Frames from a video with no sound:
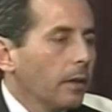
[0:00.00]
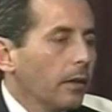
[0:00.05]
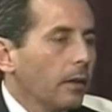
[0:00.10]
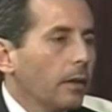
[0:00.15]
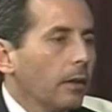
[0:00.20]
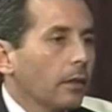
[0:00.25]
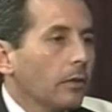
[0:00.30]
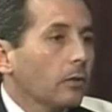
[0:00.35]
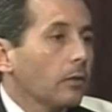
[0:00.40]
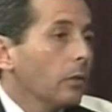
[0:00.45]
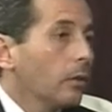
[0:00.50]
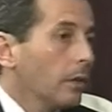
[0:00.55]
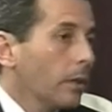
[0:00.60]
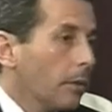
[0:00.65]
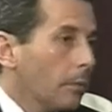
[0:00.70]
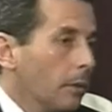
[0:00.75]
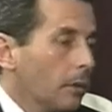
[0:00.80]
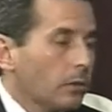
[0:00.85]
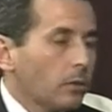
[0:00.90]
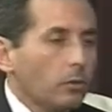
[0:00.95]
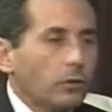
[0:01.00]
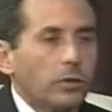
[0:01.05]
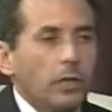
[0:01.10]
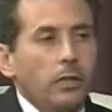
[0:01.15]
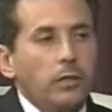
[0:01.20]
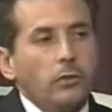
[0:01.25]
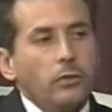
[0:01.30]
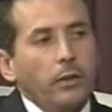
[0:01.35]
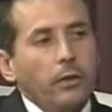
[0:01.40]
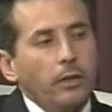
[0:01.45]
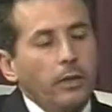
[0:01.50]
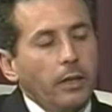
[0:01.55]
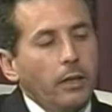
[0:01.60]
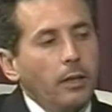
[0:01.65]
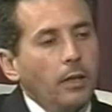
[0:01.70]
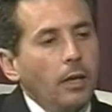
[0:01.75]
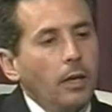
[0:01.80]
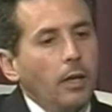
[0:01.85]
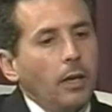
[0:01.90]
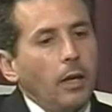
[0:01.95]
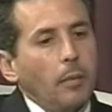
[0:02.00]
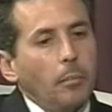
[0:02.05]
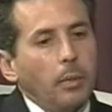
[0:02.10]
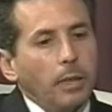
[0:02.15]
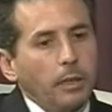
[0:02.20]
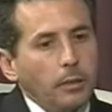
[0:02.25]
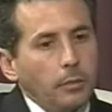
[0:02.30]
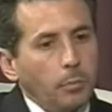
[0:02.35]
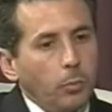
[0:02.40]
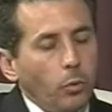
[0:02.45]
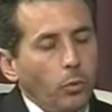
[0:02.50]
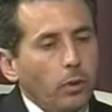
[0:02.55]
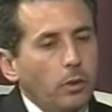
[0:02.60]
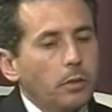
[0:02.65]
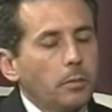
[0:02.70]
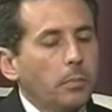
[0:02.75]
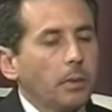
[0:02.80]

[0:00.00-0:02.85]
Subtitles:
student government association or anything. Played sports,